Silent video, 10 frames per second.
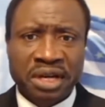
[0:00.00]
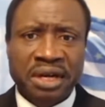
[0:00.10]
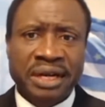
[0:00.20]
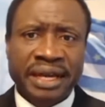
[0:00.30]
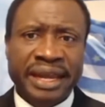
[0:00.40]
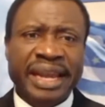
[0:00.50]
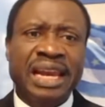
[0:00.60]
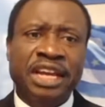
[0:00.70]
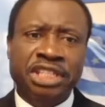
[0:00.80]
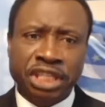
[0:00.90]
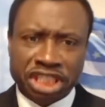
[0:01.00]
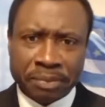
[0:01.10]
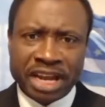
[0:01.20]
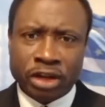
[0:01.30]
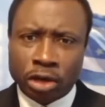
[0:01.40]
The
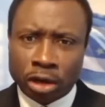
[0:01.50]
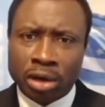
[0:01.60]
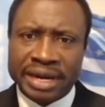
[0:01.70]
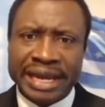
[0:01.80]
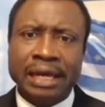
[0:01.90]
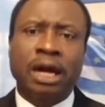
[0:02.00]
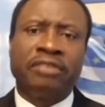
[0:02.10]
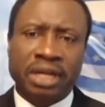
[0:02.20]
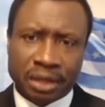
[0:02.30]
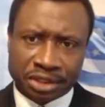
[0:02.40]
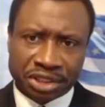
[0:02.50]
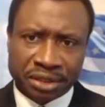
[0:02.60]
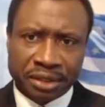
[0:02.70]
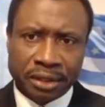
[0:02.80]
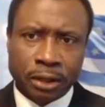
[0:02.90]
illegitimate colonial
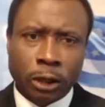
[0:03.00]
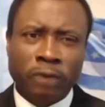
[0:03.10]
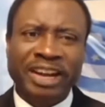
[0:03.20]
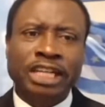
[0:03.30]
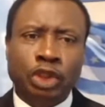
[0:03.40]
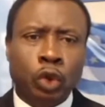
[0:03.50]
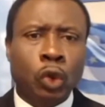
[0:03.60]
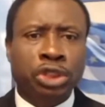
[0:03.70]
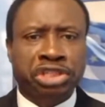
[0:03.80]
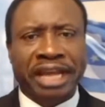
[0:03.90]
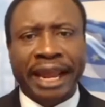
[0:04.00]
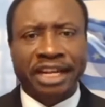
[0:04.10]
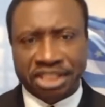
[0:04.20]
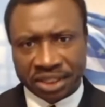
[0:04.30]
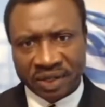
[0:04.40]
governors of our two
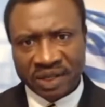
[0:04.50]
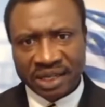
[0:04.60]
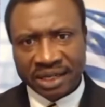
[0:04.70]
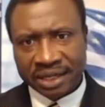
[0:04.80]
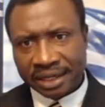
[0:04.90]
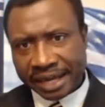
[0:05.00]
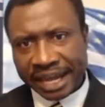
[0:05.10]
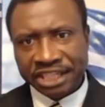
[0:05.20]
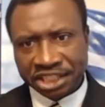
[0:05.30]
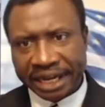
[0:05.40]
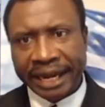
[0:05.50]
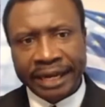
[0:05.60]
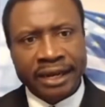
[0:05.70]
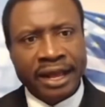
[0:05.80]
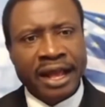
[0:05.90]
states, they
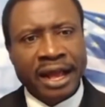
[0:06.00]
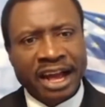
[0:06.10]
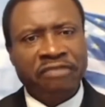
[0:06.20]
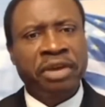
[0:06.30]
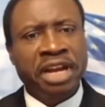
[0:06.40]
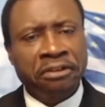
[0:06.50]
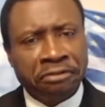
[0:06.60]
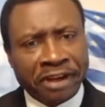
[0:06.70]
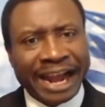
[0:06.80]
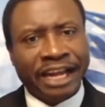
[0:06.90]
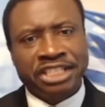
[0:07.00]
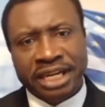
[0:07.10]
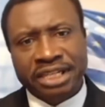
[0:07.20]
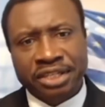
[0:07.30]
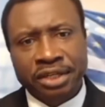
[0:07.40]
said, have been
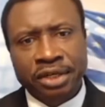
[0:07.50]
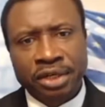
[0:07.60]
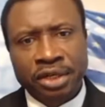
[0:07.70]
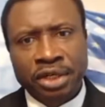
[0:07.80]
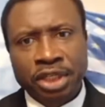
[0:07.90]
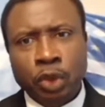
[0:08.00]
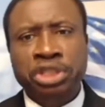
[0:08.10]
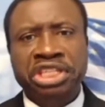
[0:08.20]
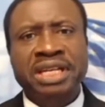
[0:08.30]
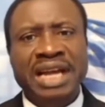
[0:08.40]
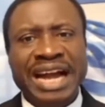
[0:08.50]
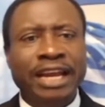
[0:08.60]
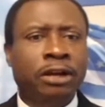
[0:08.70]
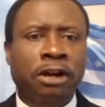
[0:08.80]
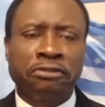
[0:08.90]
invited to sit at
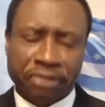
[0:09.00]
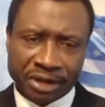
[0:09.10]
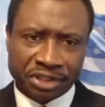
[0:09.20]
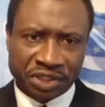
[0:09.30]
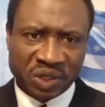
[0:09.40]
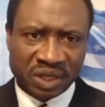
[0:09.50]
a conference.